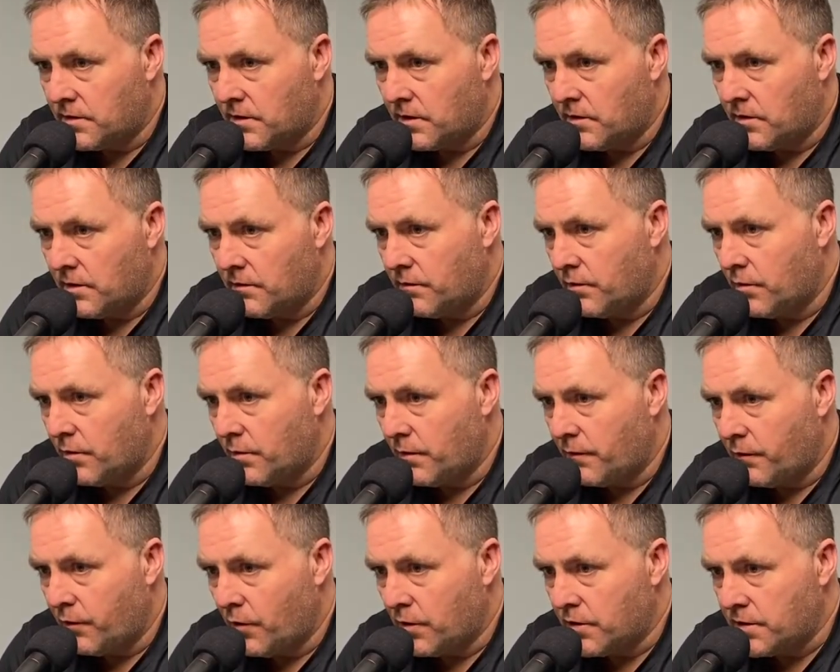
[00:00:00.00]
You know, and we've been
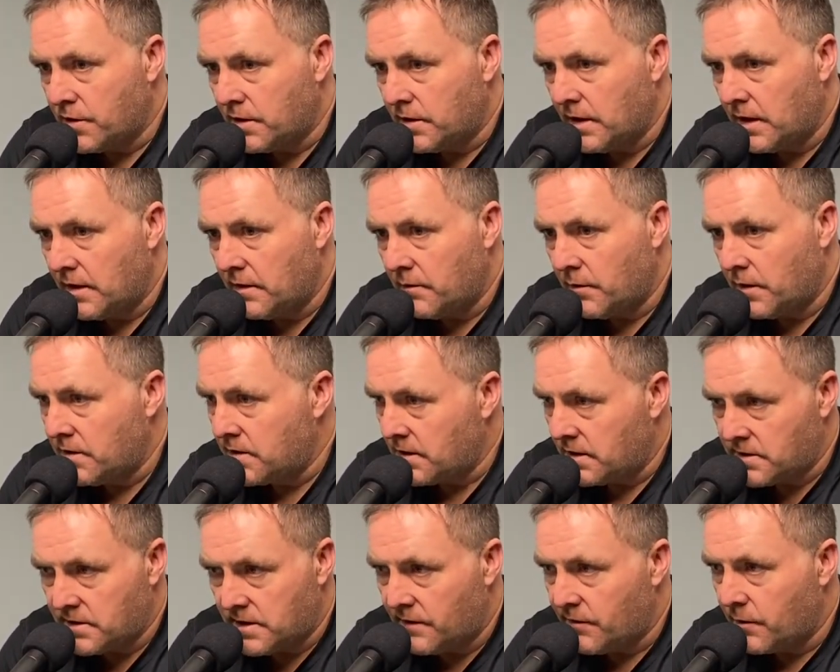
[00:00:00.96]
fortunate that my
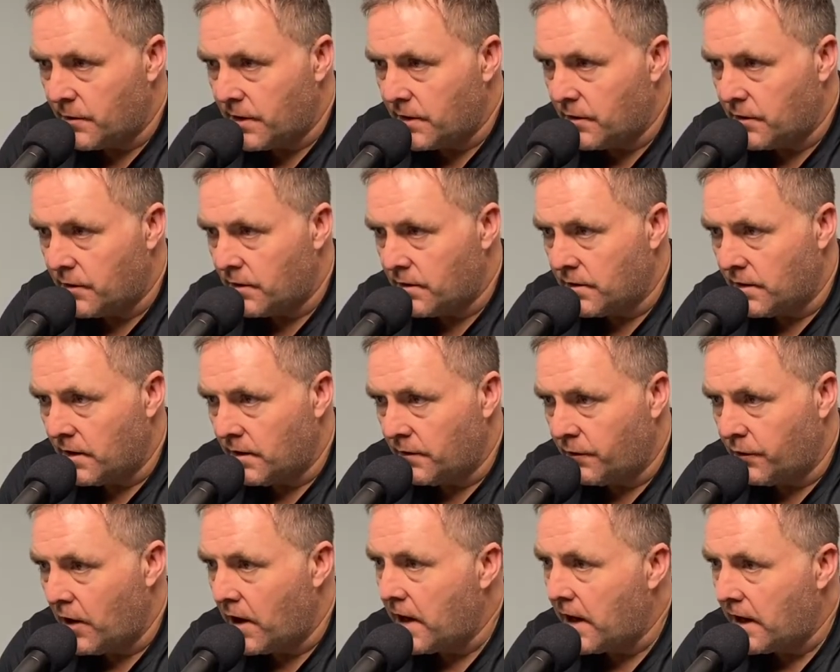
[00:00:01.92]
son's never been to a
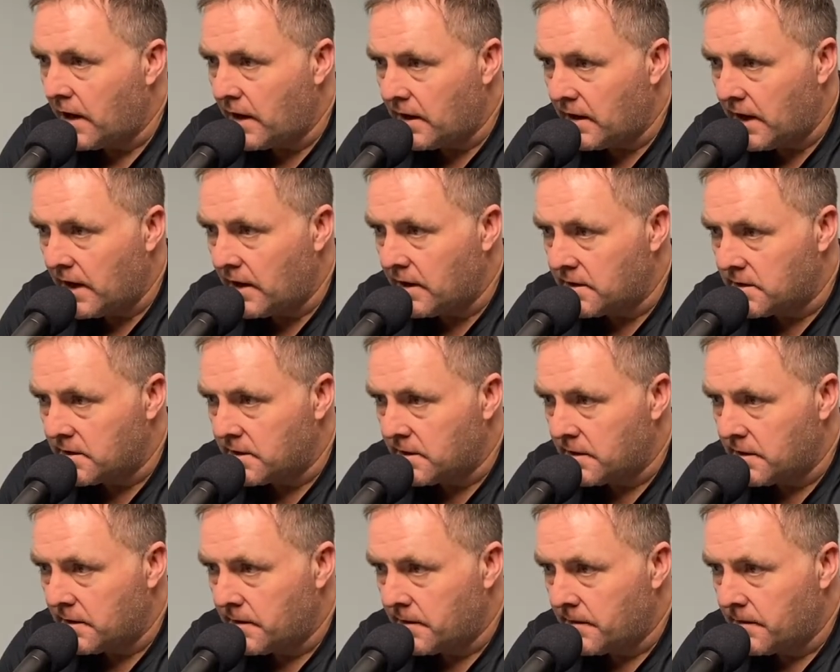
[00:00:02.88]
Friday night dance.
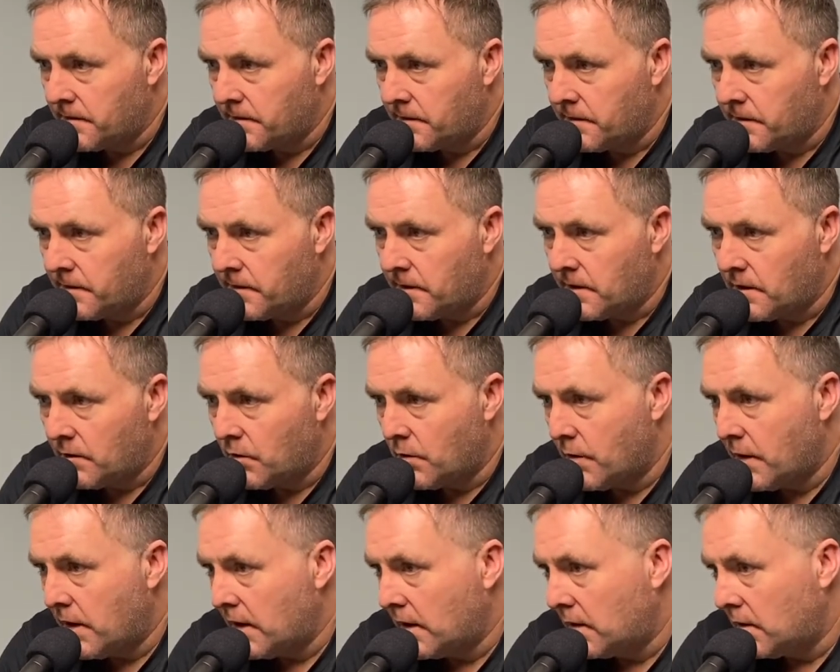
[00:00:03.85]
We
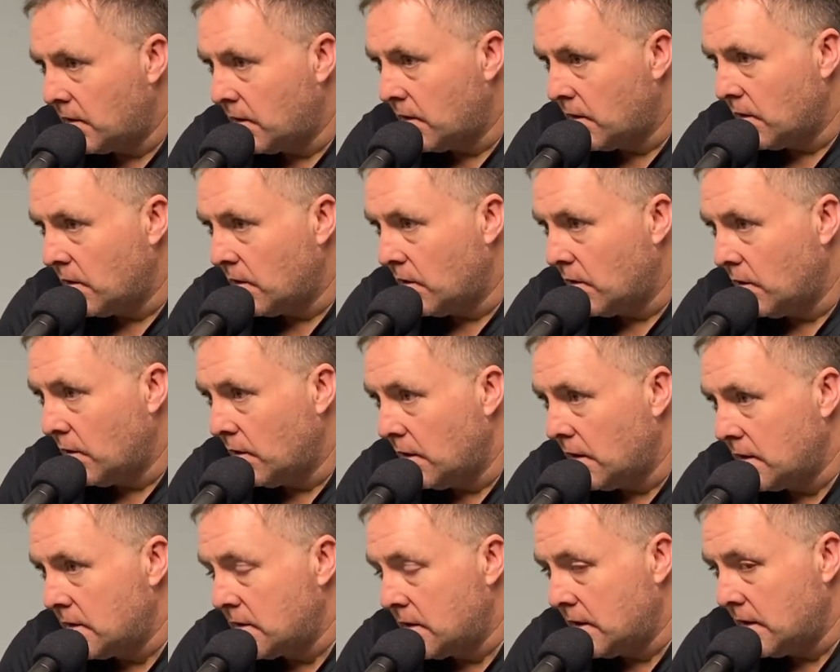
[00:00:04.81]
made it clear early.
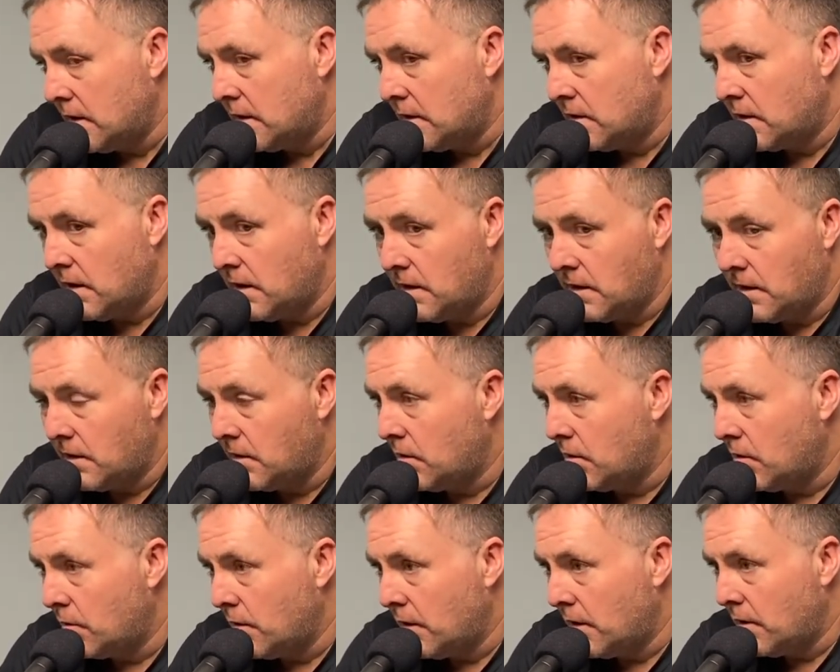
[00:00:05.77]
It's like, okay, you got to go
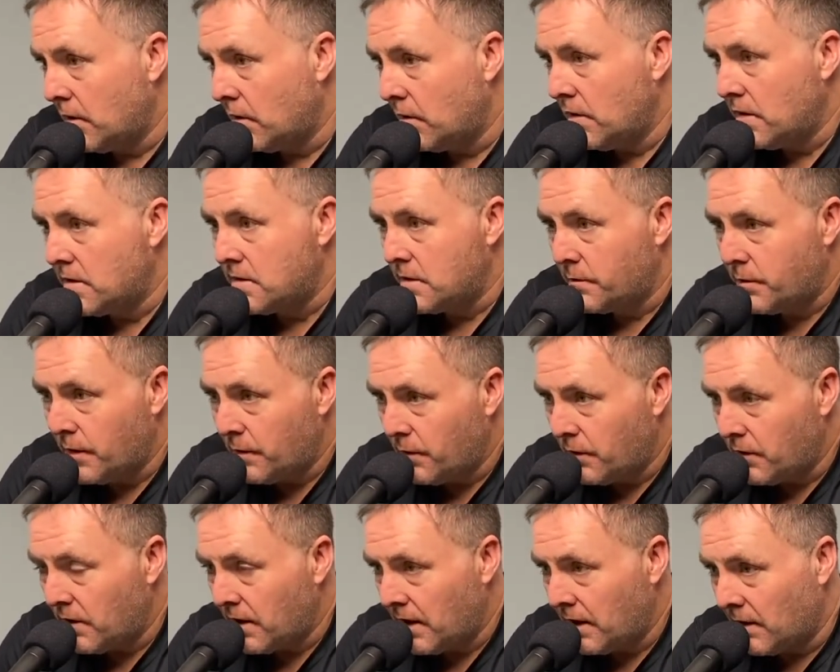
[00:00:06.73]
to bed early. It's the
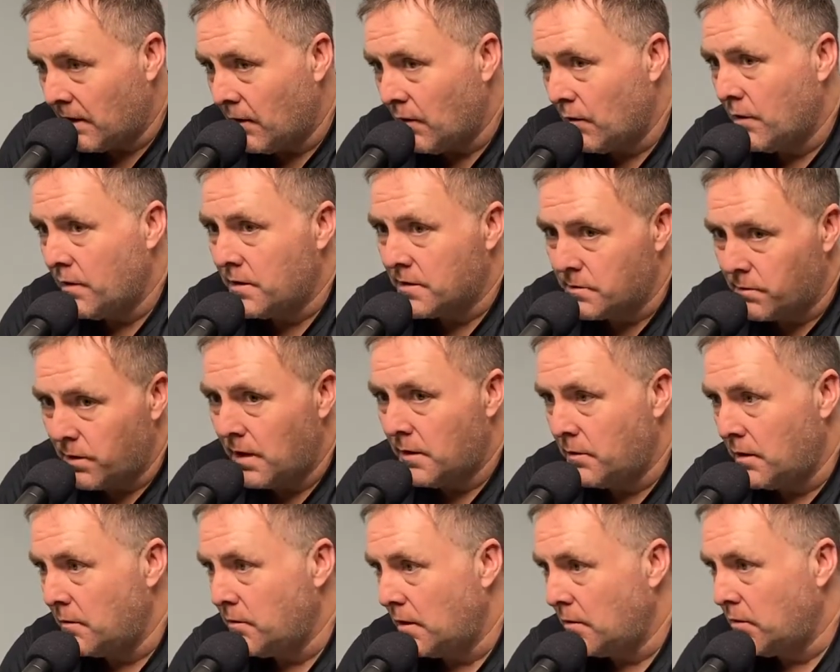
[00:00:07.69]
people you hang out with. It's blah,
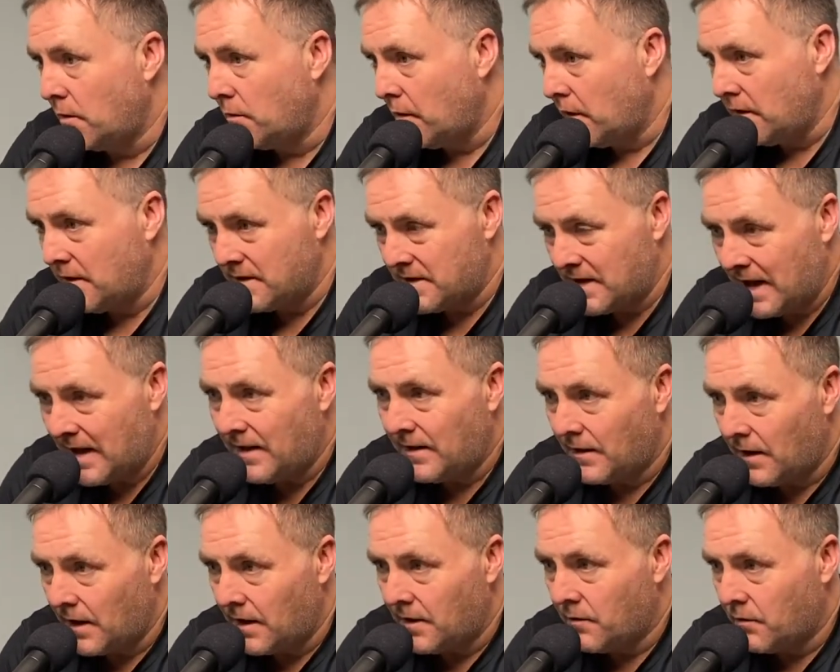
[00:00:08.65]
blah, blah, blah, blah. Does that
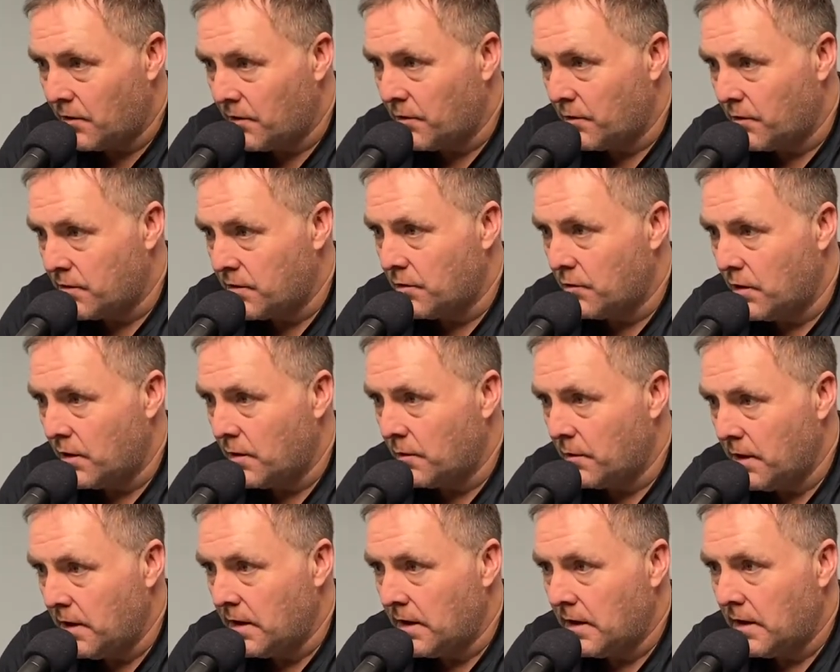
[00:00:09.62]
align with what you want to
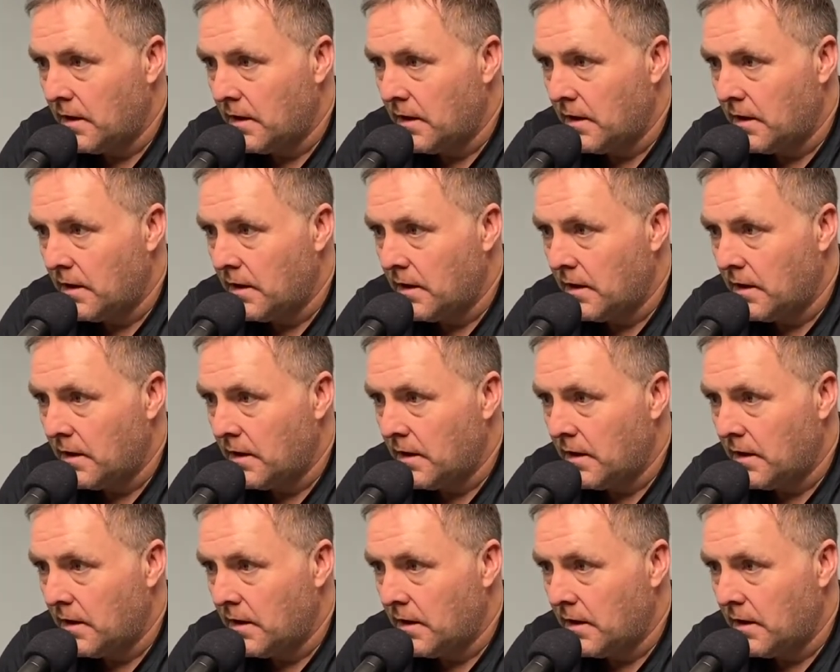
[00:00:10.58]
be?